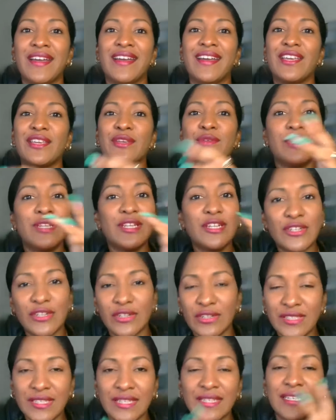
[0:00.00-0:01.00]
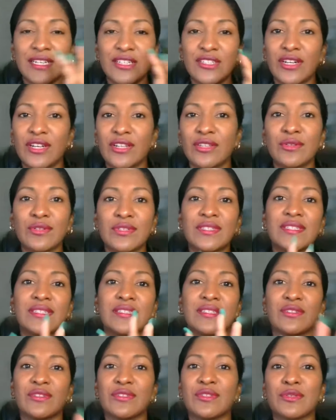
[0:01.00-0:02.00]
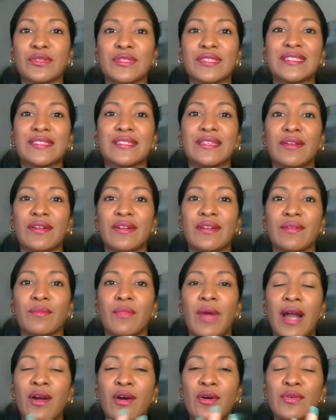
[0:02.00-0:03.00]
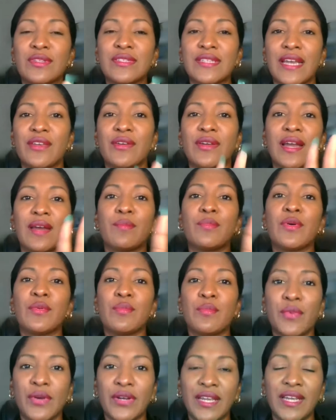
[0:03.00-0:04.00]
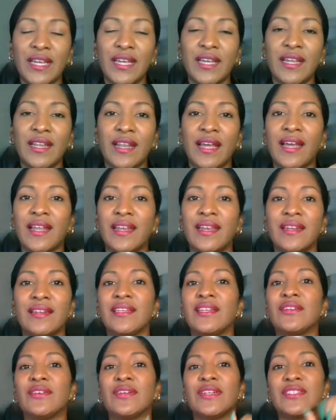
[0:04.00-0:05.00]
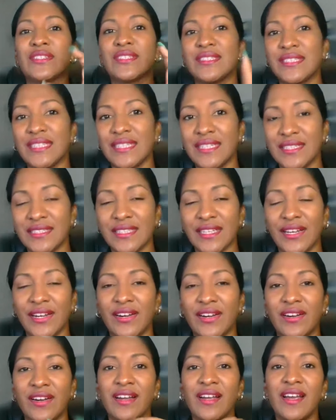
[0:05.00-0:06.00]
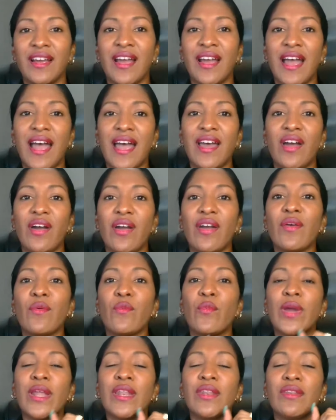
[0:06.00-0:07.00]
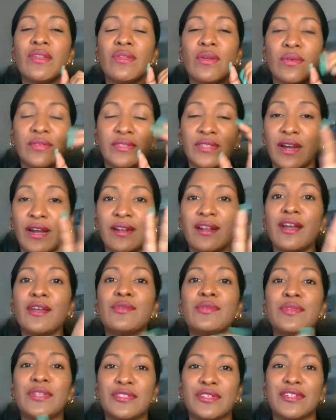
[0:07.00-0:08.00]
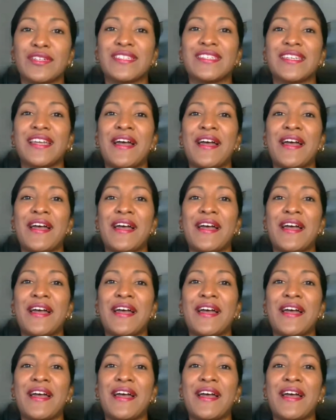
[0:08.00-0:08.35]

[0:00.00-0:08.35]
unit trust, etc. Those accounts that you can put money in and, you know, it just stays there. when, sorry, not unit trust,